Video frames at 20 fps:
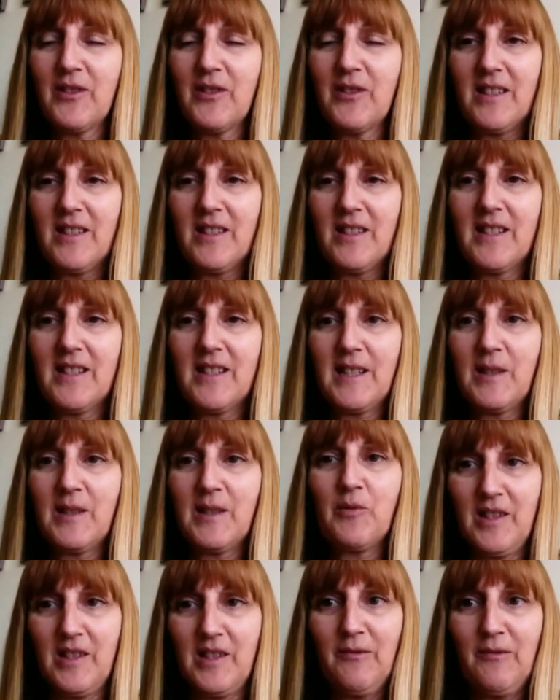after the 6
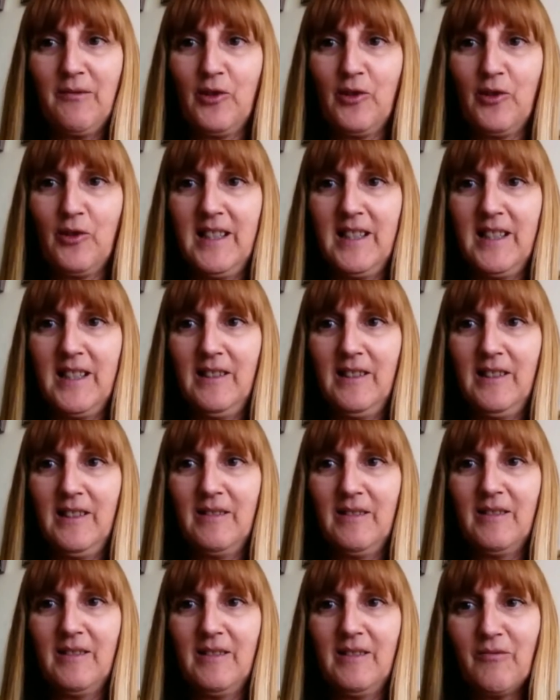months that you fully
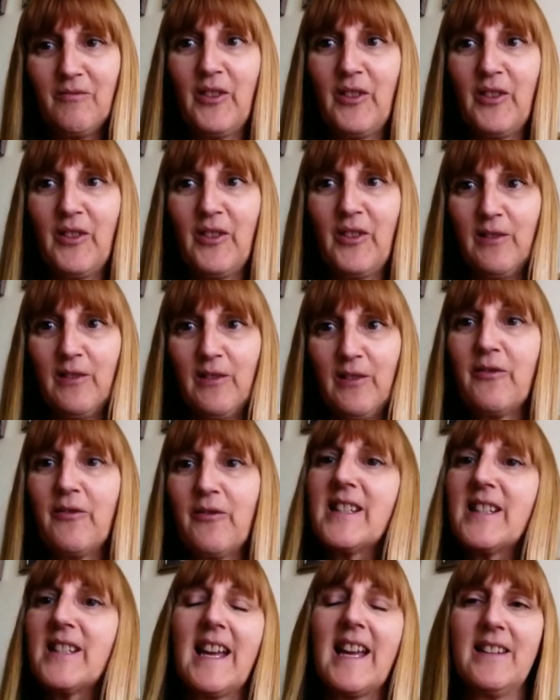feel
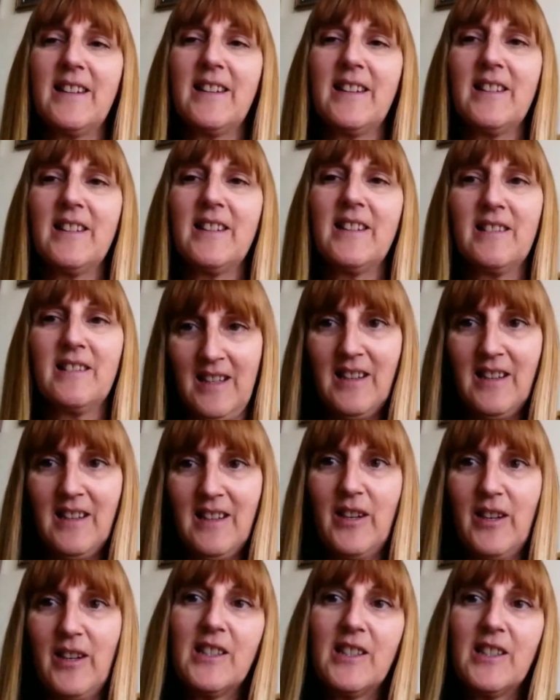fit again and
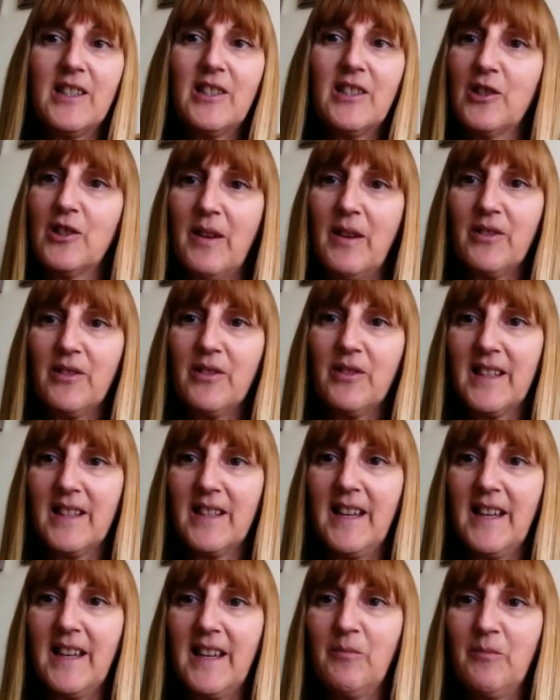ready to do
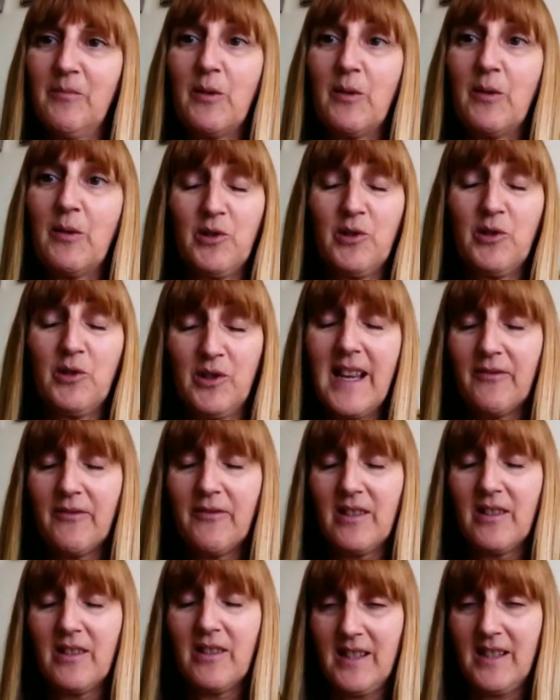everything again. But I would say
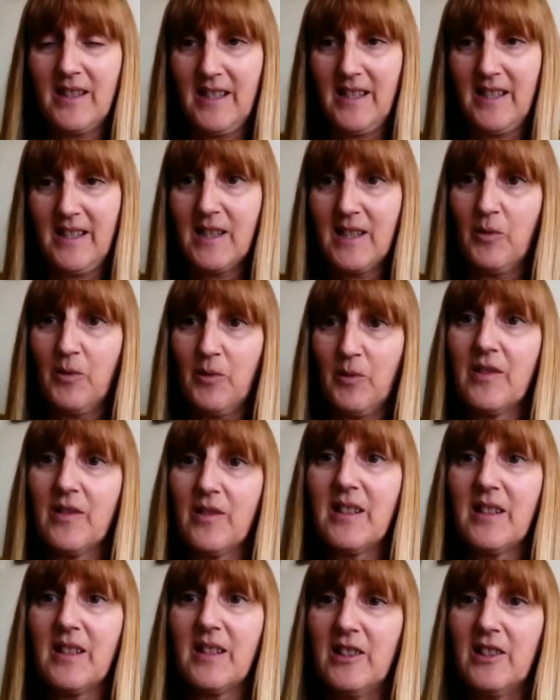after the 6
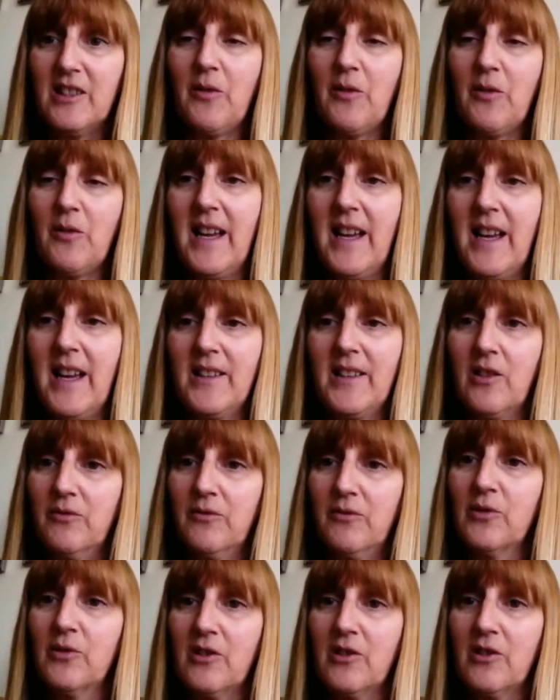months, I had
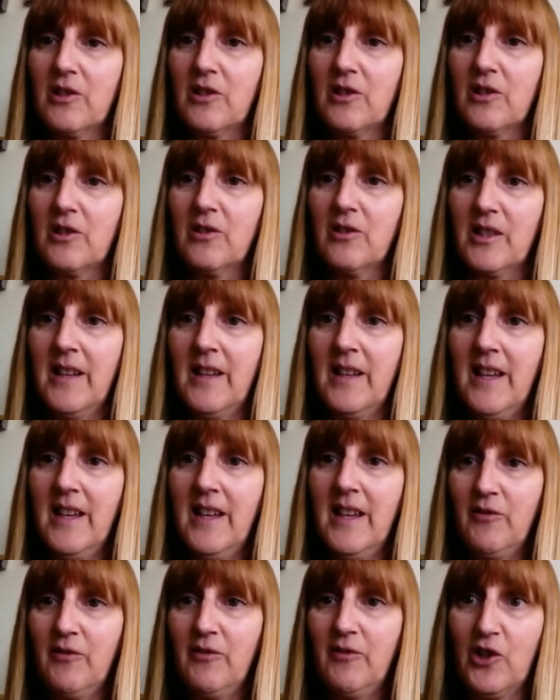gone full circle to
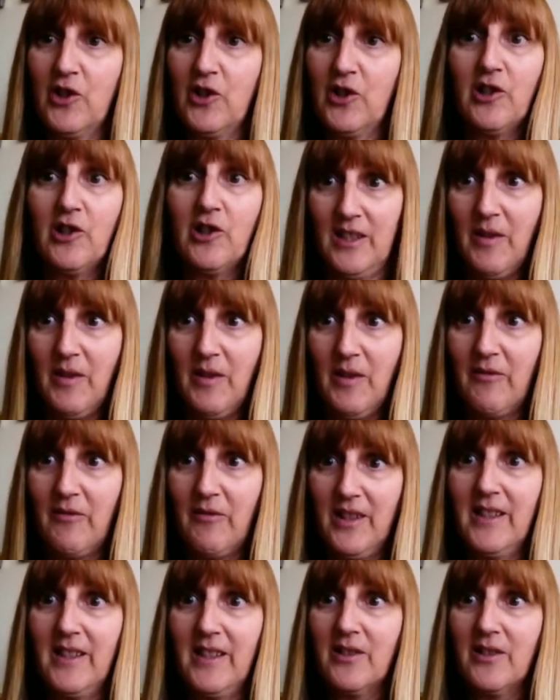returning to
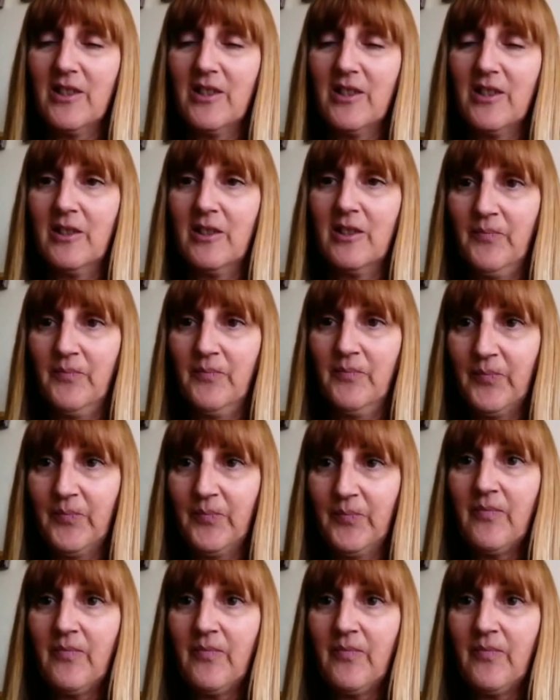everything I used to do.